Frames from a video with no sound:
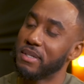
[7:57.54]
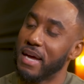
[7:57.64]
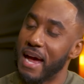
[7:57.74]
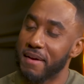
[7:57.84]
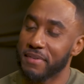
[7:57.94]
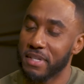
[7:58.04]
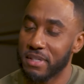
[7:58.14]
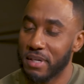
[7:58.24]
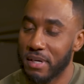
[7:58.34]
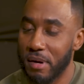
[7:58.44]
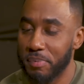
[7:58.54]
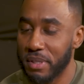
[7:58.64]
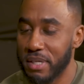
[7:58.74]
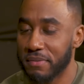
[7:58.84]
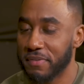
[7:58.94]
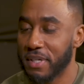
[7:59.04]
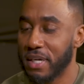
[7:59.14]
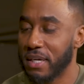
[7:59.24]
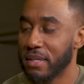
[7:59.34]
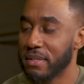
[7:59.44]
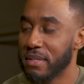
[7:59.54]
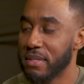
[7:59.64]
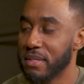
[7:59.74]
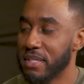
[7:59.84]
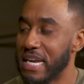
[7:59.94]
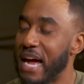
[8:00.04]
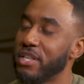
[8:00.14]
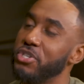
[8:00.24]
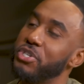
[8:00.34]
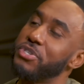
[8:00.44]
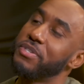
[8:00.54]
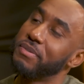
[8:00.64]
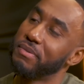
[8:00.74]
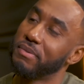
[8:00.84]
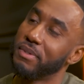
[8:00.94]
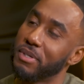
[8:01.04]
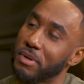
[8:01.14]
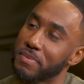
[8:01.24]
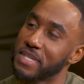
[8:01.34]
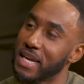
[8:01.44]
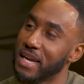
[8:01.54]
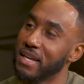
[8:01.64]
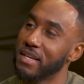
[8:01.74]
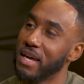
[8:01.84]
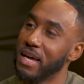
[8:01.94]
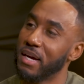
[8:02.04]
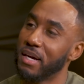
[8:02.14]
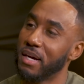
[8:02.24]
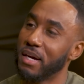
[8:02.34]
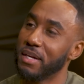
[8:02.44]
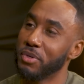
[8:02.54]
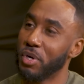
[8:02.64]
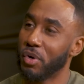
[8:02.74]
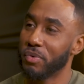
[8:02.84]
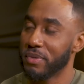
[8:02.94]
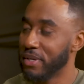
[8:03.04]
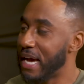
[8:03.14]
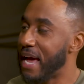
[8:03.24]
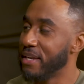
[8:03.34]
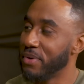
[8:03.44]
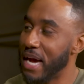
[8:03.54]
having a couple of challengers. You know what I'm saying? And you know, you got